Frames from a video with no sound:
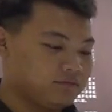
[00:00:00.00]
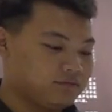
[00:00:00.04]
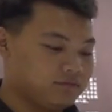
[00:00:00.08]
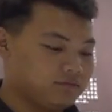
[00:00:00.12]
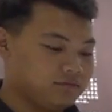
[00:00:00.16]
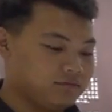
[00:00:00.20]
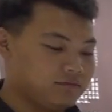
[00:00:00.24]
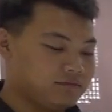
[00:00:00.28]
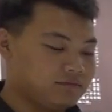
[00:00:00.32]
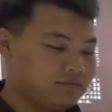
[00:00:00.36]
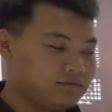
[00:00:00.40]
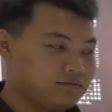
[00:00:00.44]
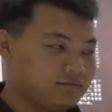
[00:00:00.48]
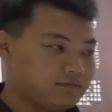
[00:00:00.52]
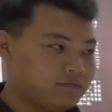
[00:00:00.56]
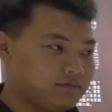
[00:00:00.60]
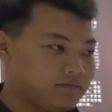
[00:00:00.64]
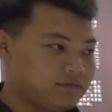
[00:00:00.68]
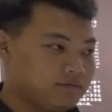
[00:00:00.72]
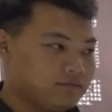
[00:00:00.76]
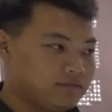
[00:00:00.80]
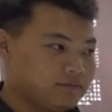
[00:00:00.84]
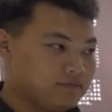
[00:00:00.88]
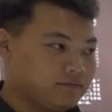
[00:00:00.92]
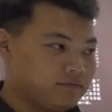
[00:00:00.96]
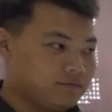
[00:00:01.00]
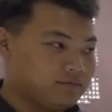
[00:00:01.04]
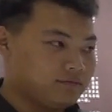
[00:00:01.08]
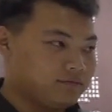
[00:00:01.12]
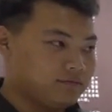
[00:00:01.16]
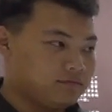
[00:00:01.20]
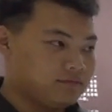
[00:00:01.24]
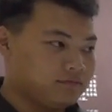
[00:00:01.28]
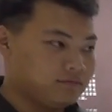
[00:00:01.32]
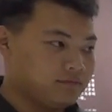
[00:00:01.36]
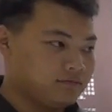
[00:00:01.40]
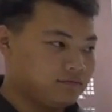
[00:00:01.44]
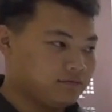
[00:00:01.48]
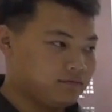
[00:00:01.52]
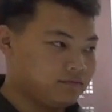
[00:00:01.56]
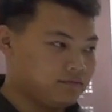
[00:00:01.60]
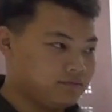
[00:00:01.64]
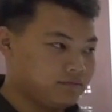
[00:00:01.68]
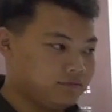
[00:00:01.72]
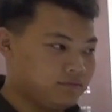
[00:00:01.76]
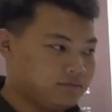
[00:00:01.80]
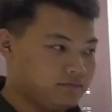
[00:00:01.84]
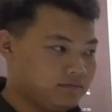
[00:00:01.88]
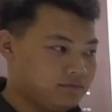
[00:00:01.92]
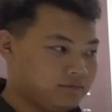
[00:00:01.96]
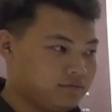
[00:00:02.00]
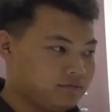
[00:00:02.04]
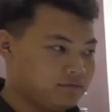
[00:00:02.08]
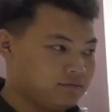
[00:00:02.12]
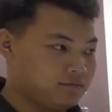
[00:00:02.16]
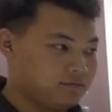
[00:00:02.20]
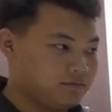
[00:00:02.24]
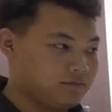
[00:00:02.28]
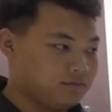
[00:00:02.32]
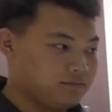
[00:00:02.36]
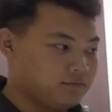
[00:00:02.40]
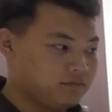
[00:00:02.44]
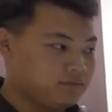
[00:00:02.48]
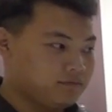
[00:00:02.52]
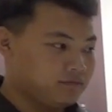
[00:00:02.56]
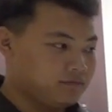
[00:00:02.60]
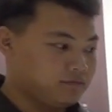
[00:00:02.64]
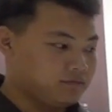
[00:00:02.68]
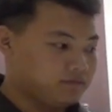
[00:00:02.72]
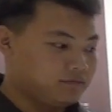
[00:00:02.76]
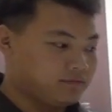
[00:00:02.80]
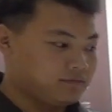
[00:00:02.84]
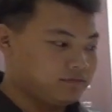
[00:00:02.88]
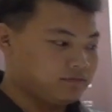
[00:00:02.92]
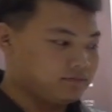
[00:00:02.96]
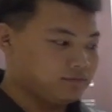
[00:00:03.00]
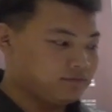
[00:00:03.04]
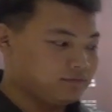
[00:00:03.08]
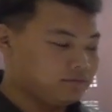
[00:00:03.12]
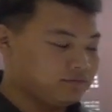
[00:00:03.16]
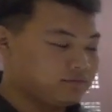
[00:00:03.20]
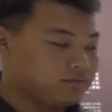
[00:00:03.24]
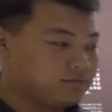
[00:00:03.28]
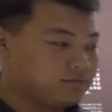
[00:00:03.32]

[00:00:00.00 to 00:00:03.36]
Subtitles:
The person shown says nothing.